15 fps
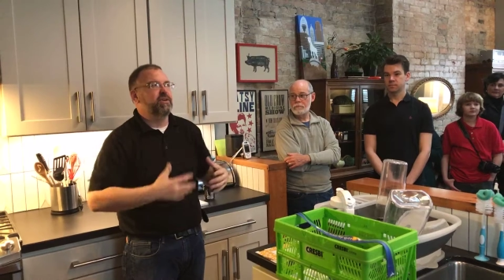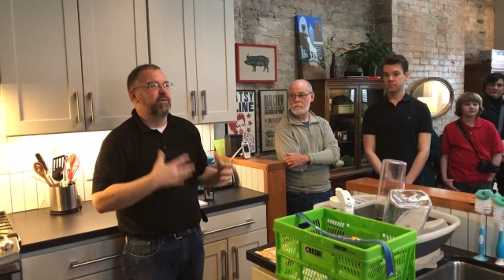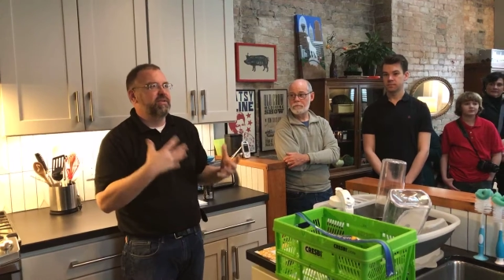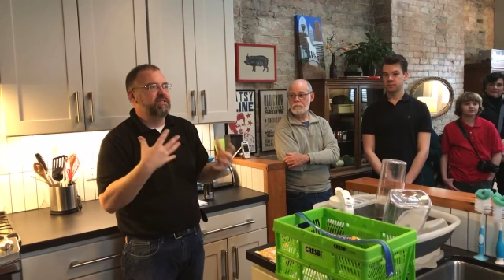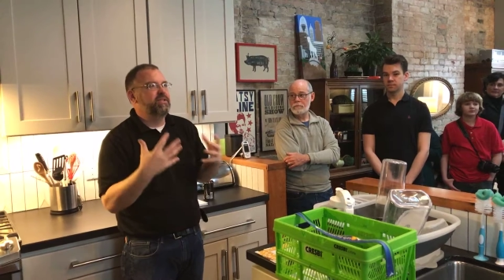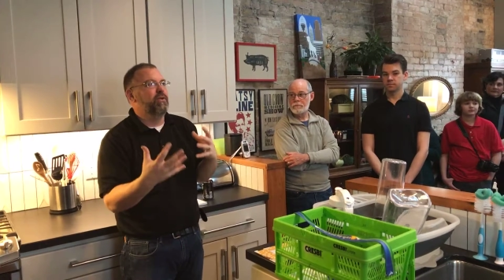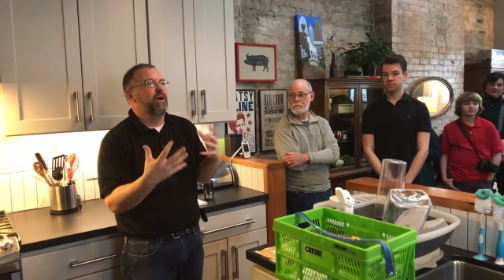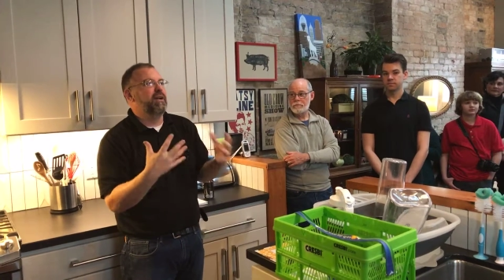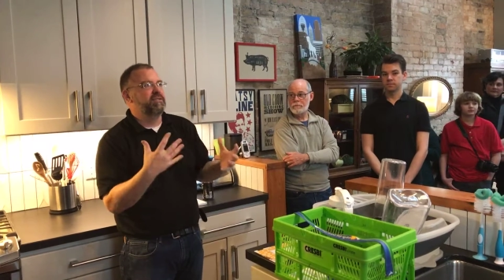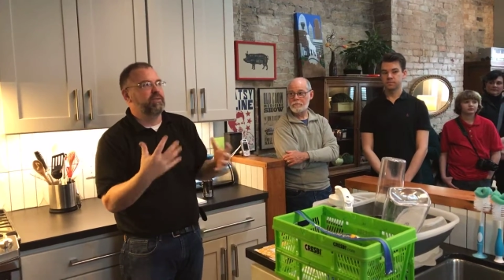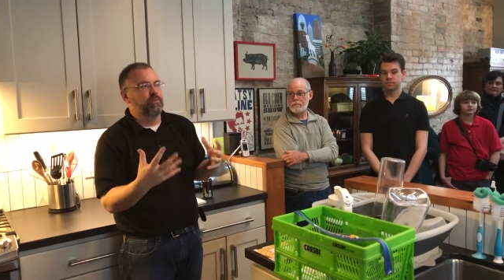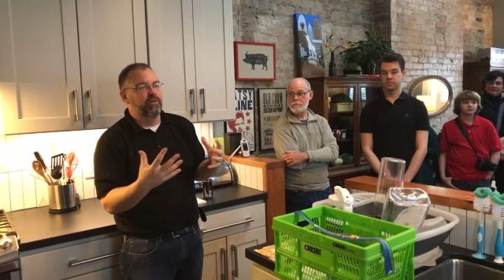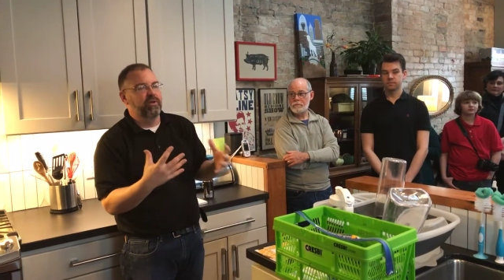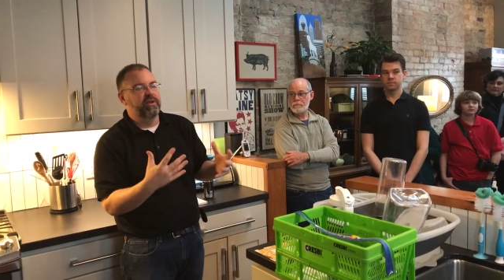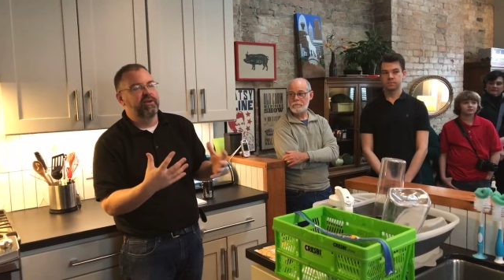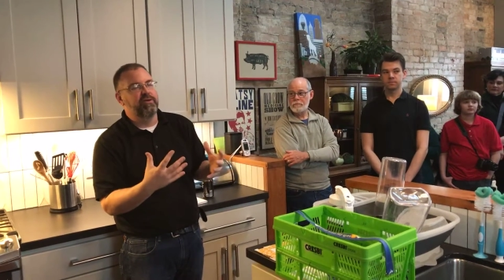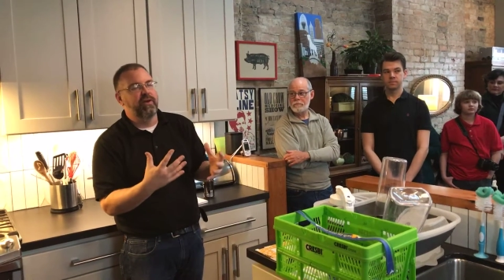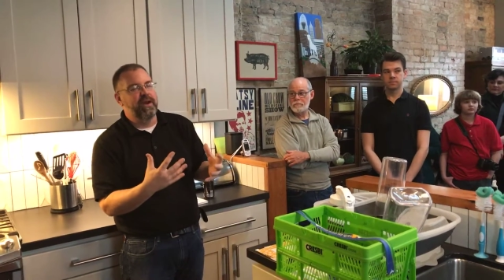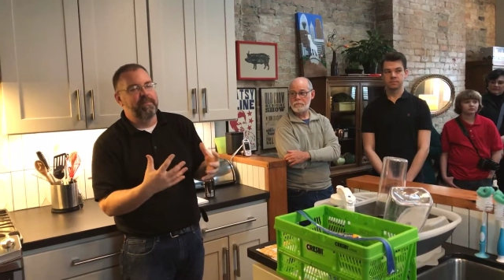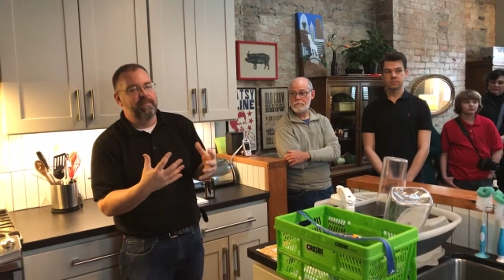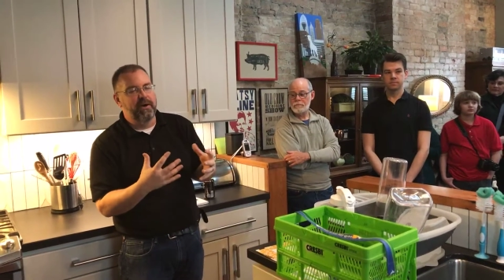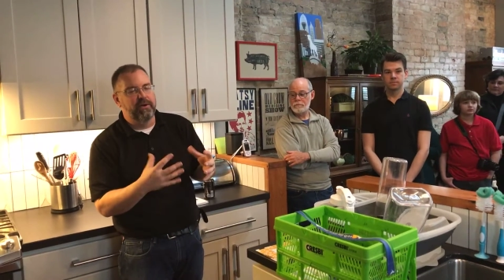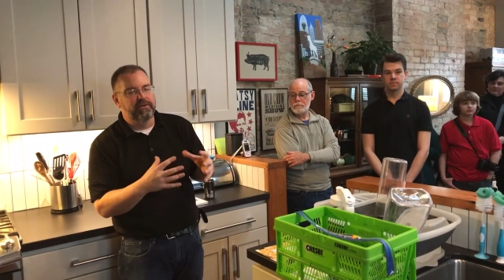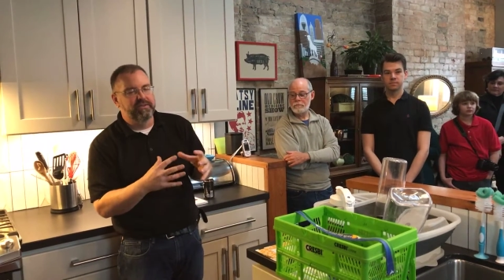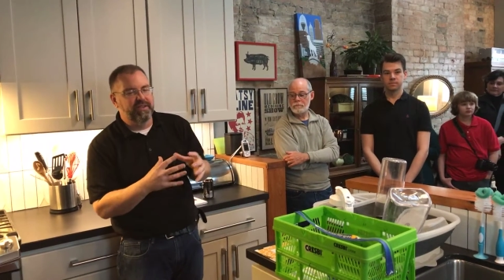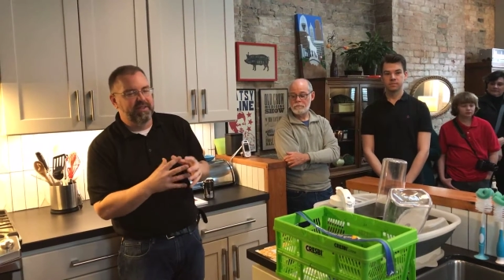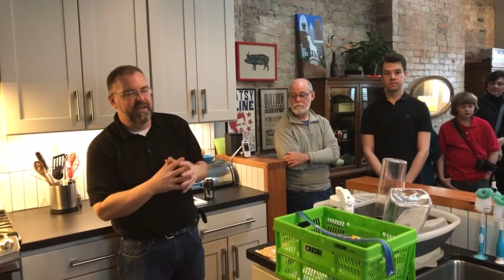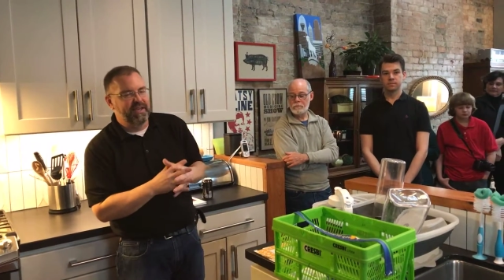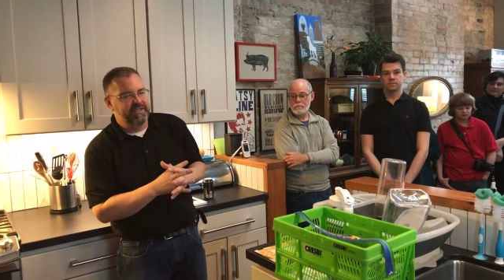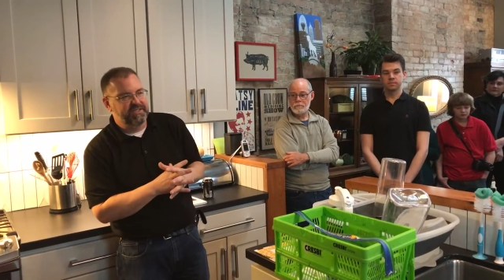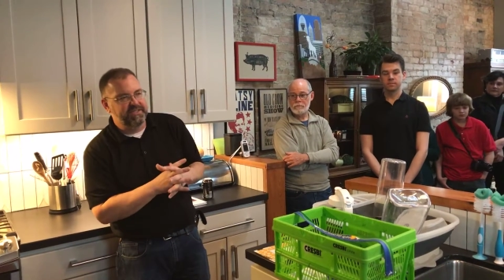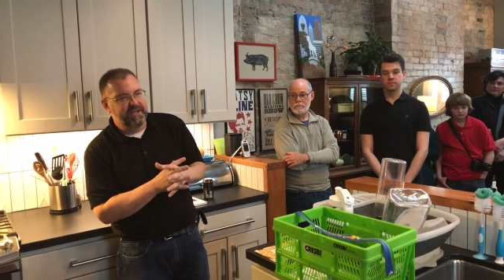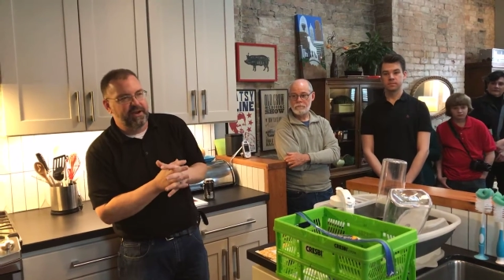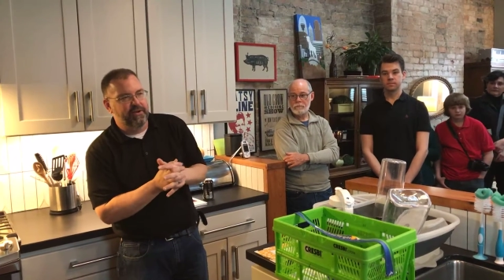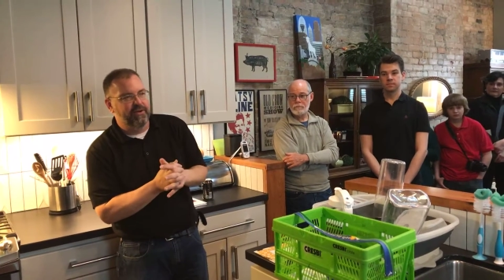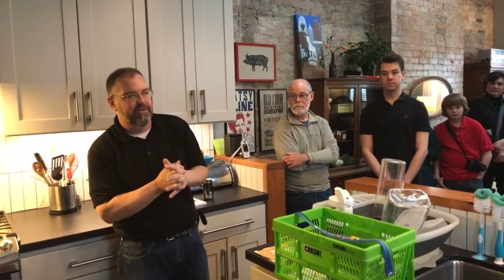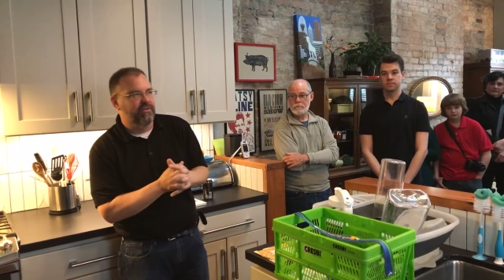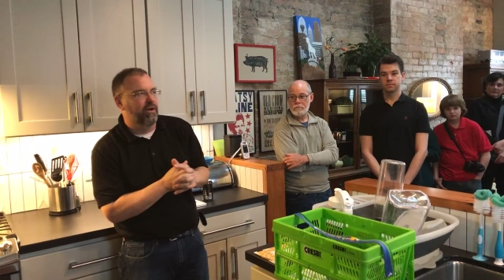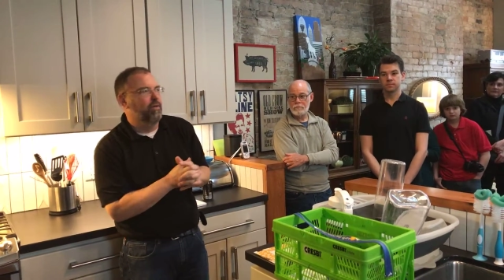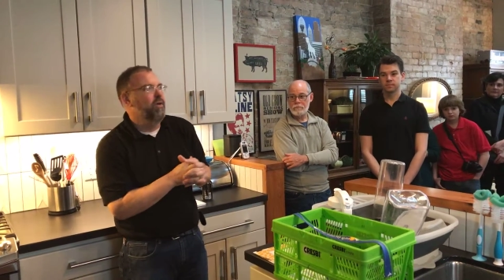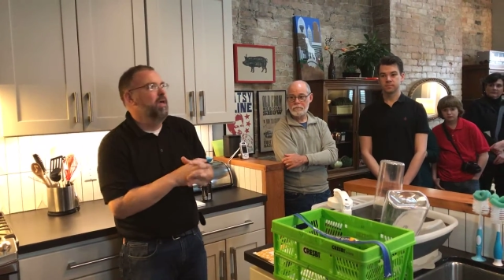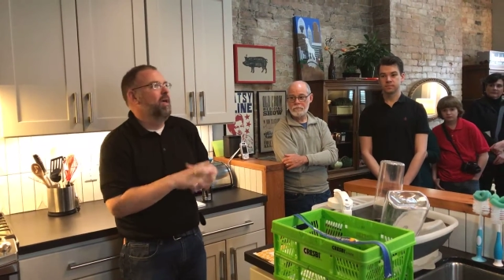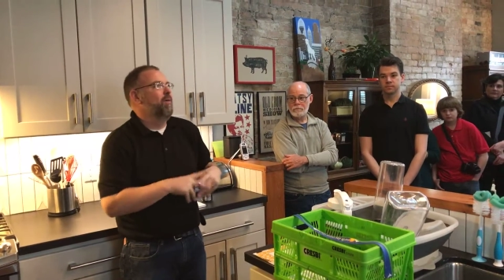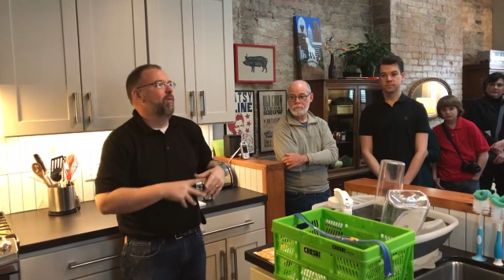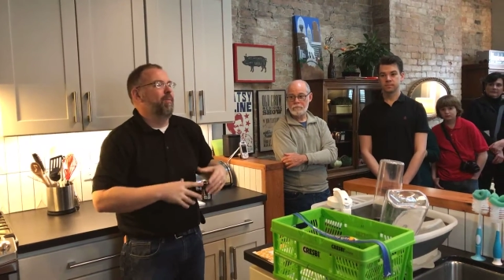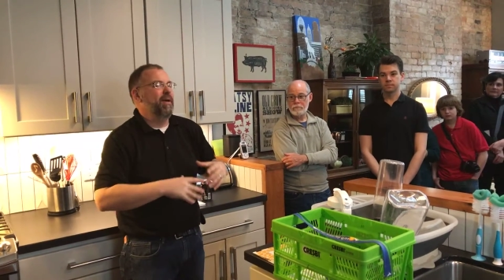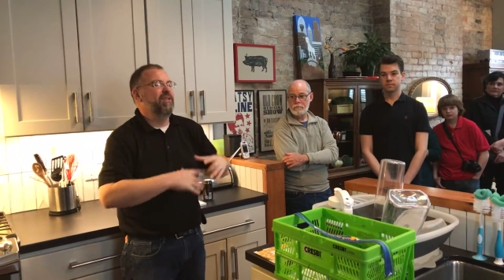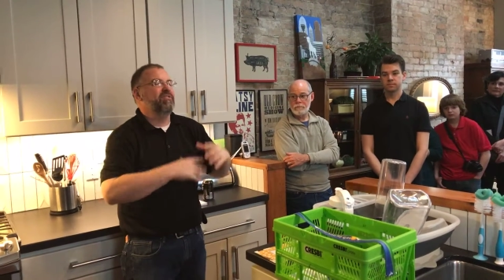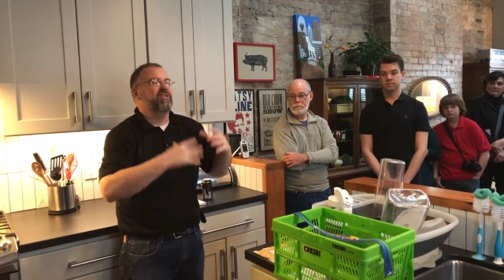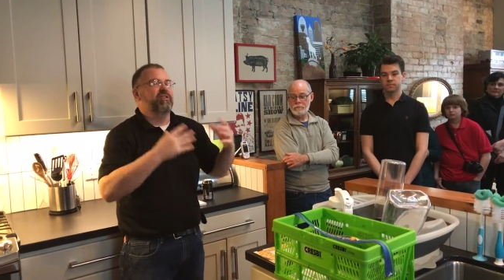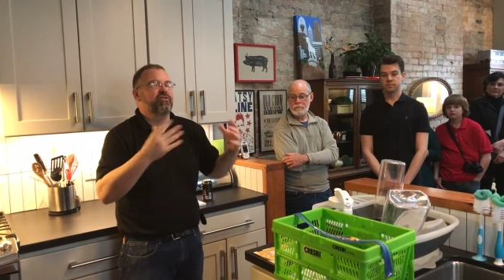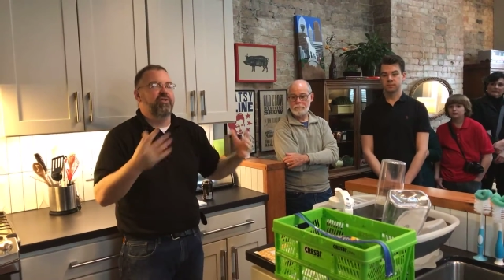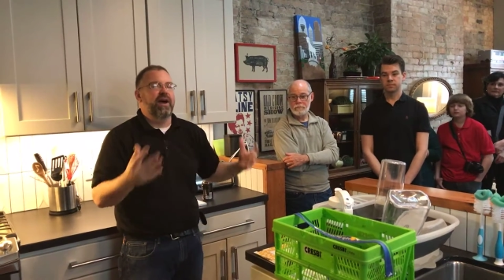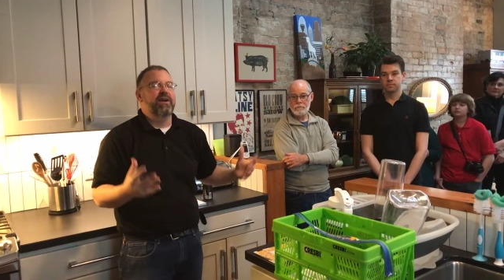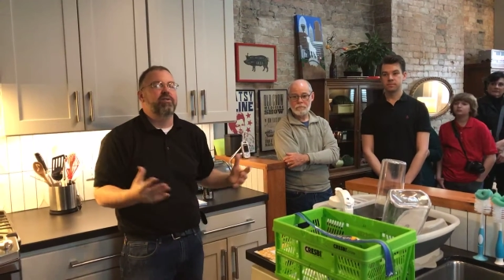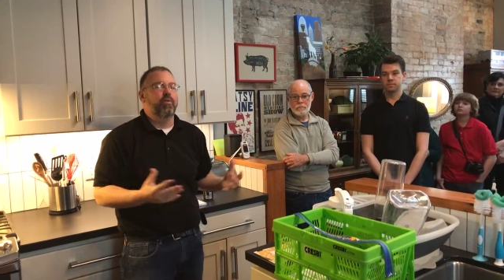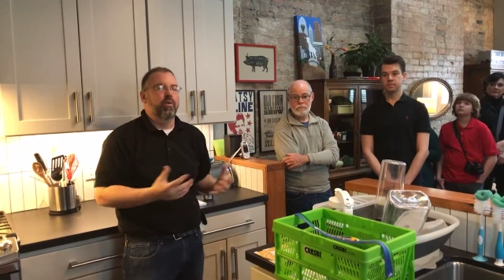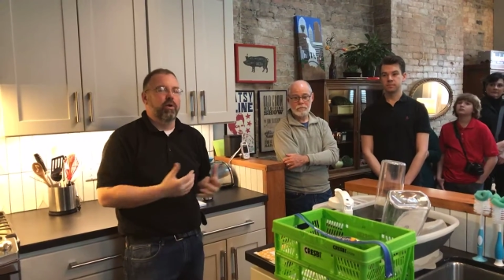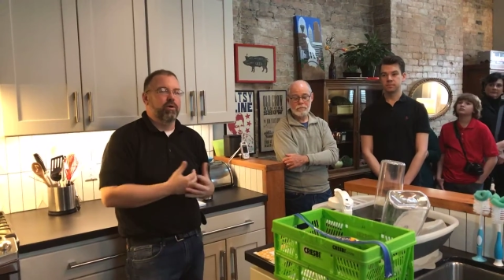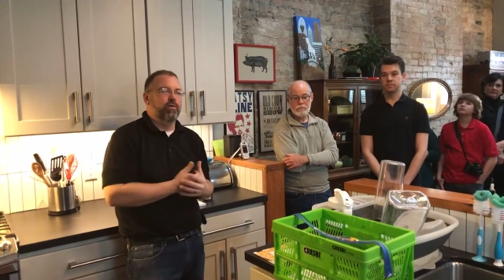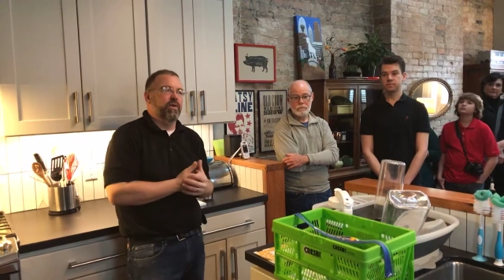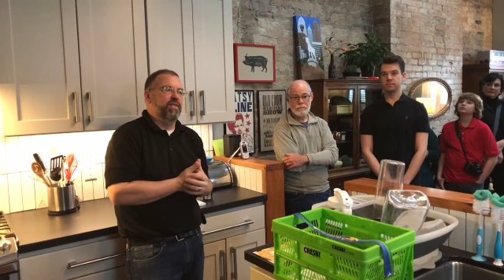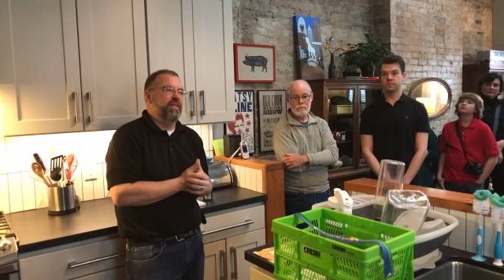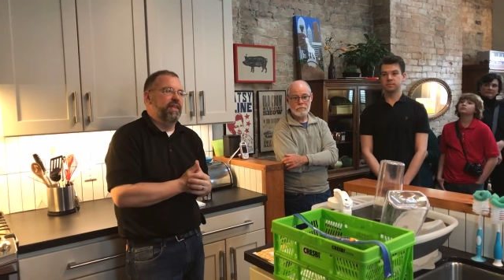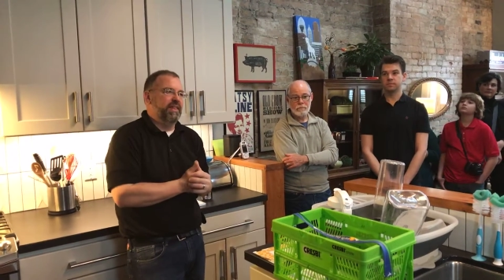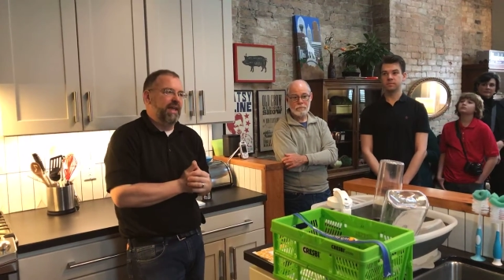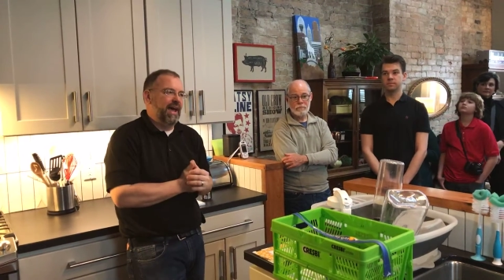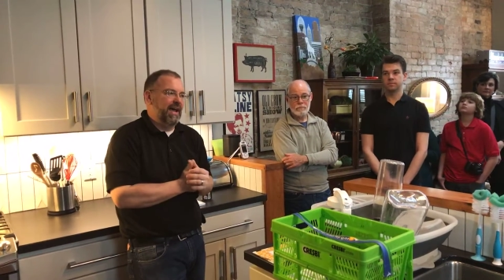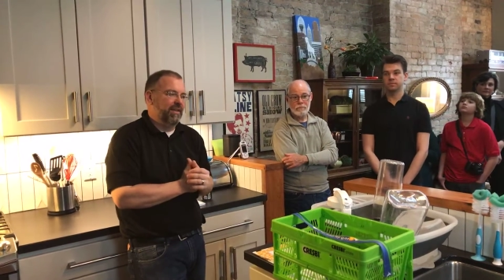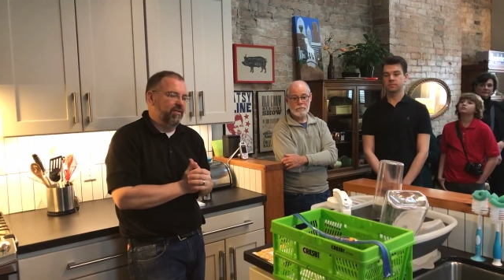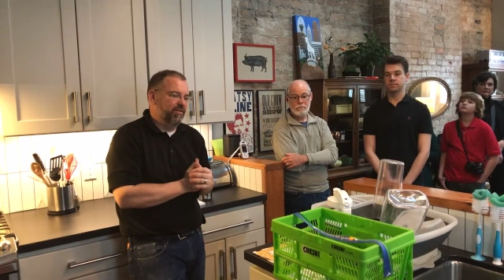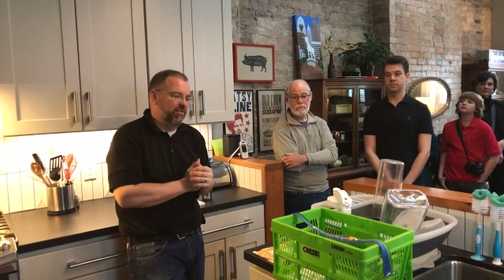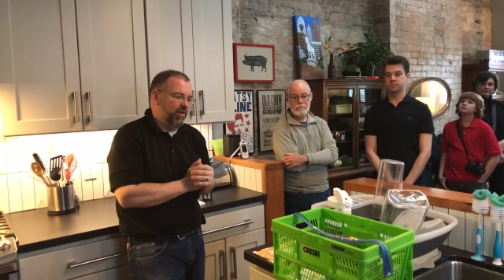So we still have some really great bones of the exterior. And so we basically try to work within that. And